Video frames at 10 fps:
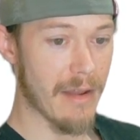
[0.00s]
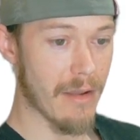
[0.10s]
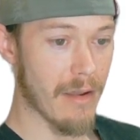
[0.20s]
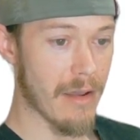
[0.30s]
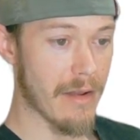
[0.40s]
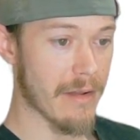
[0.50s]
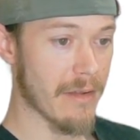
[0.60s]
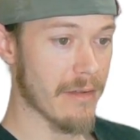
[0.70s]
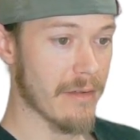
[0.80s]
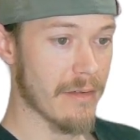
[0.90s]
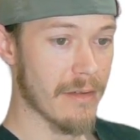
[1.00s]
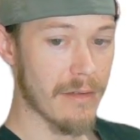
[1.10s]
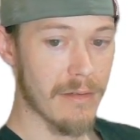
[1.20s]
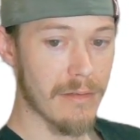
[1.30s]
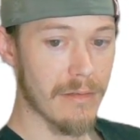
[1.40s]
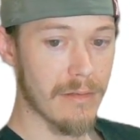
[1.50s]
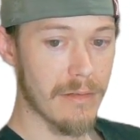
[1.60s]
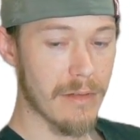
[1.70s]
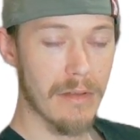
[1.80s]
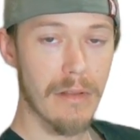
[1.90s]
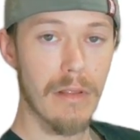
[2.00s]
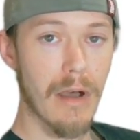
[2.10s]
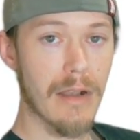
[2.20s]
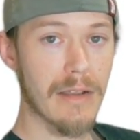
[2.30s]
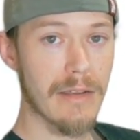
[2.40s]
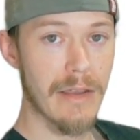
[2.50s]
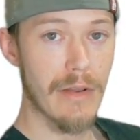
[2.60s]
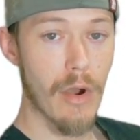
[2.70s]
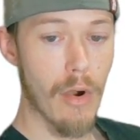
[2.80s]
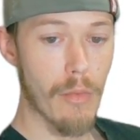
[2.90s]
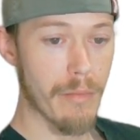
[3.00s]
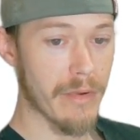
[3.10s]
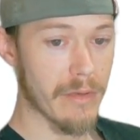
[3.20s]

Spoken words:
on luck and hope.